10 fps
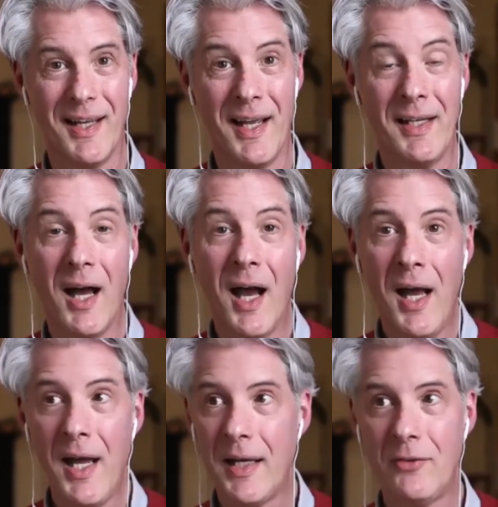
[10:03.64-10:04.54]
And
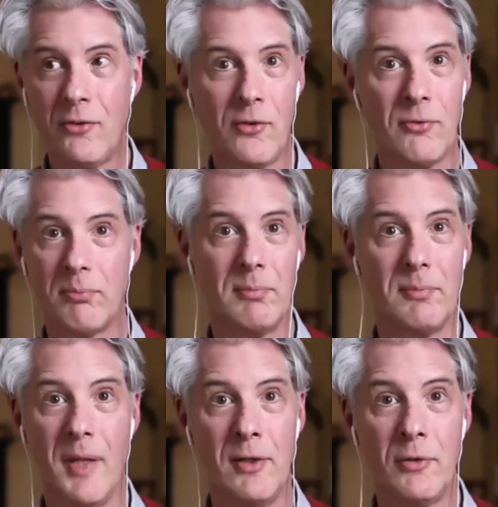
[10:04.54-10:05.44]
I just
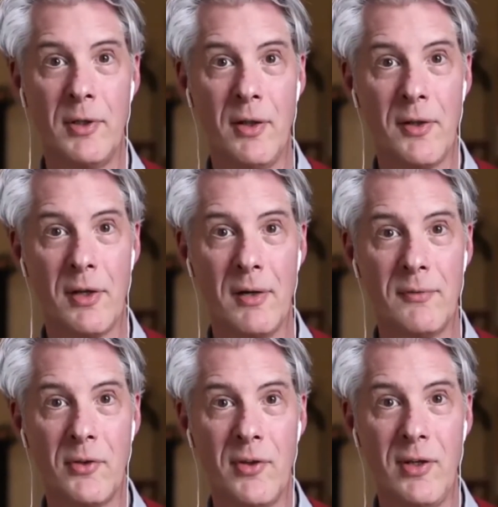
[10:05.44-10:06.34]
entered into the
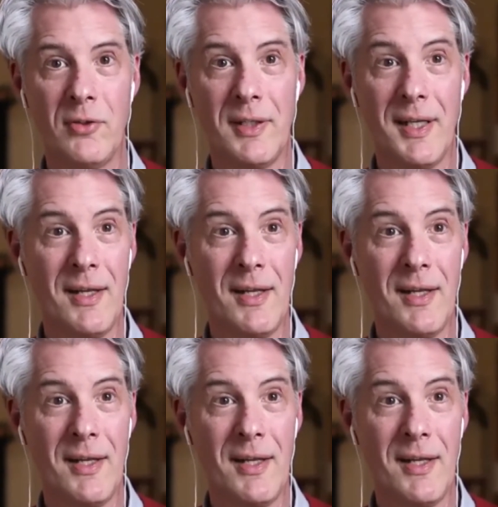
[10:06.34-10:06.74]
conversation.